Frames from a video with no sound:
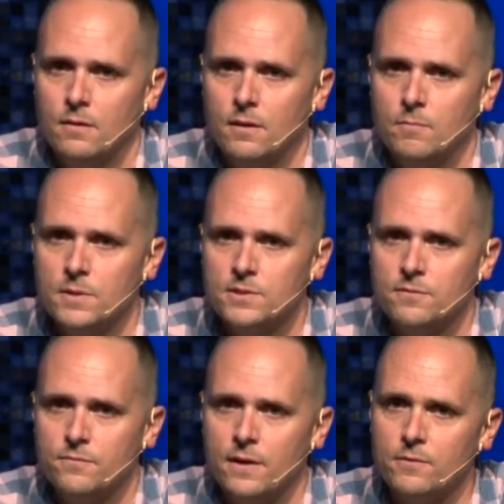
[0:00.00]
They miss the
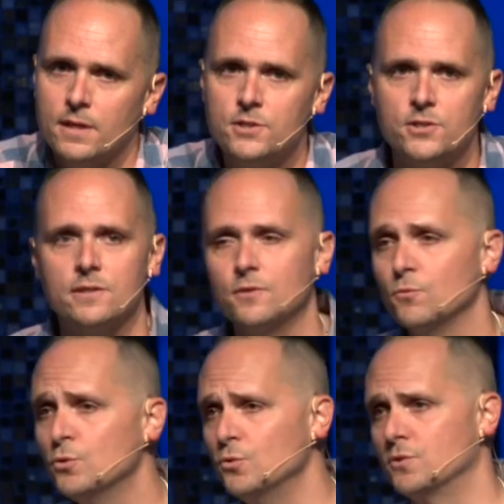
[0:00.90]
foundation and the
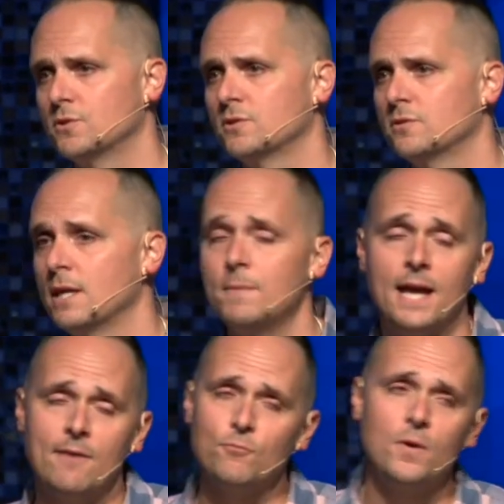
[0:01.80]
roots. They may
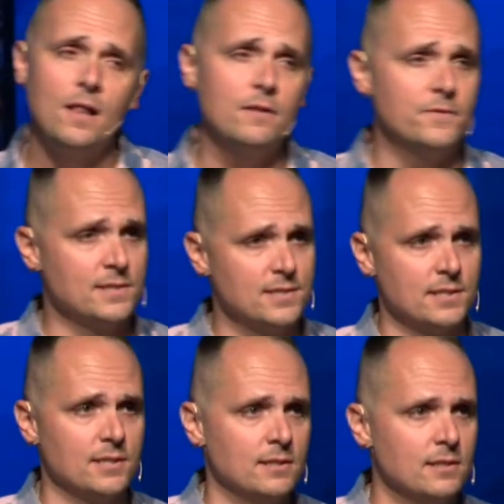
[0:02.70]
have
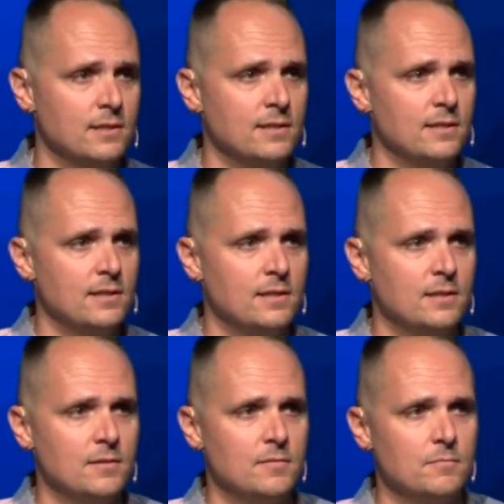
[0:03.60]
relevancy,
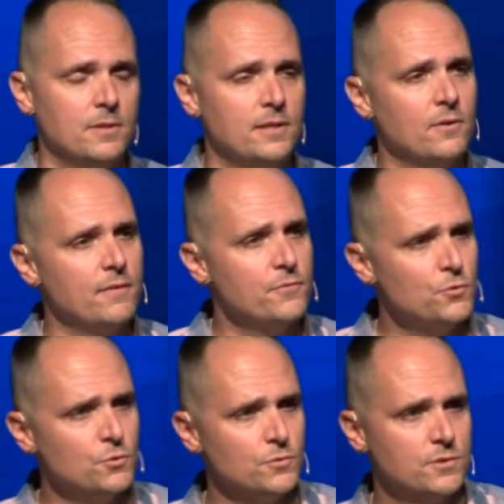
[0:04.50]
but they don't have the
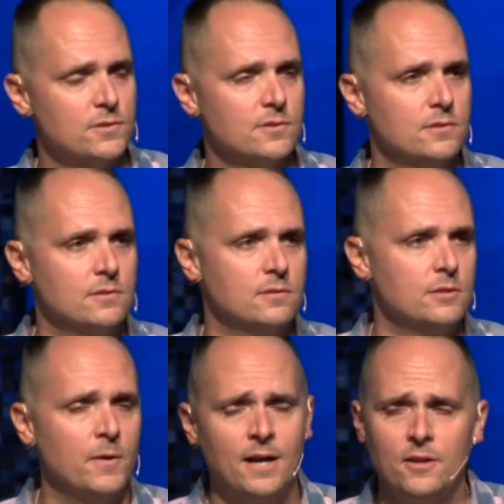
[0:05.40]
roots,
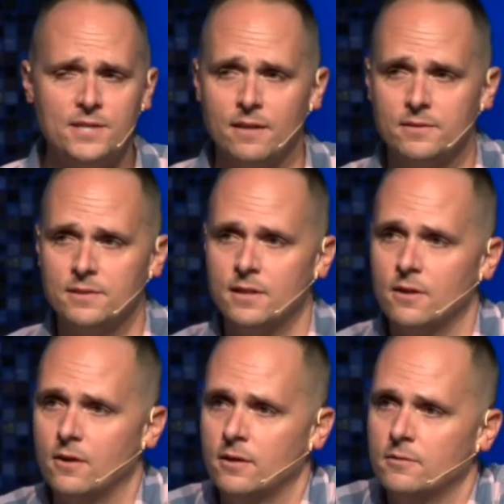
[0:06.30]
no matter how talented they
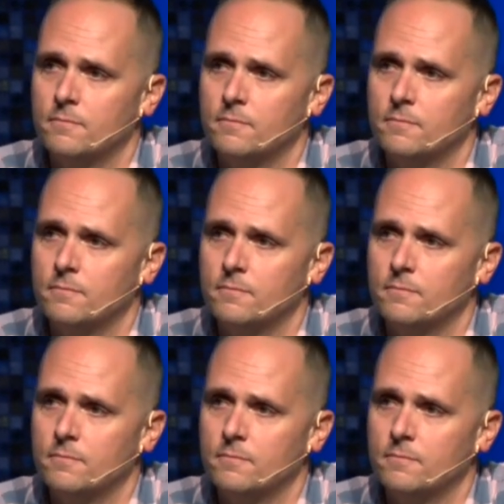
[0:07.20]
are.